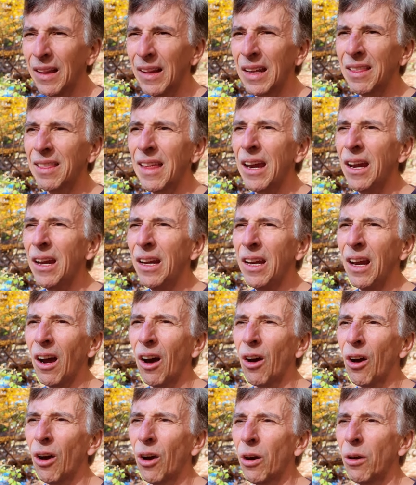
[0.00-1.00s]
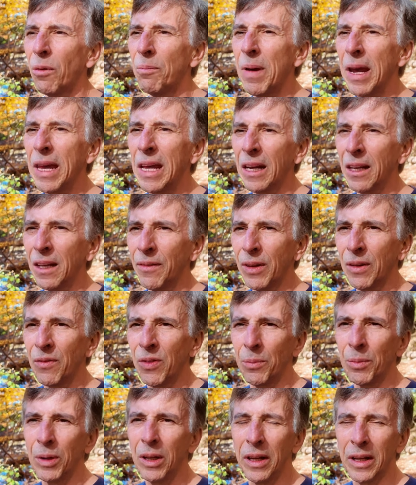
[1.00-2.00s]
Like, they are making a living
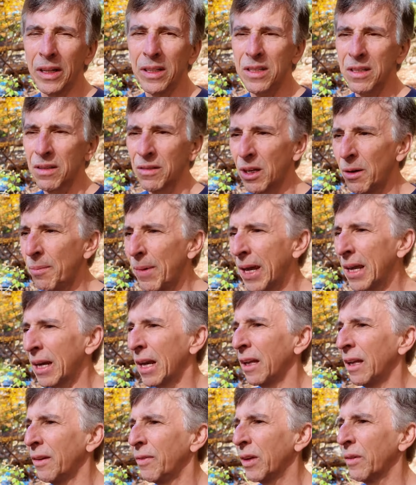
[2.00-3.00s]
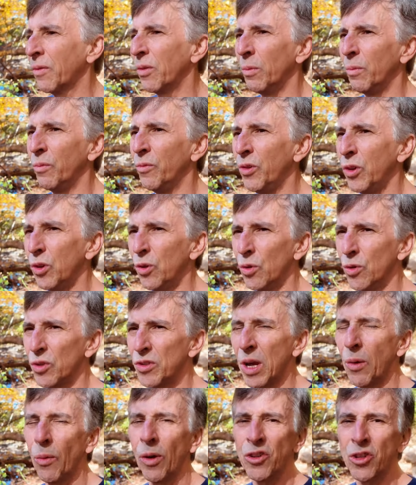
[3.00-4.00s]
from clicks. They're making a living from
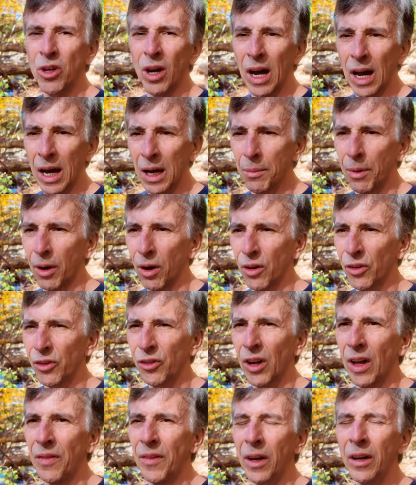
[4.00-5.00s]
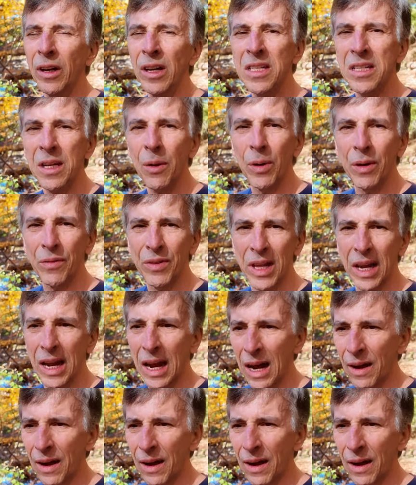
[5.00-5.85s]
views. They want your eyeballs, and they're going to say whatever they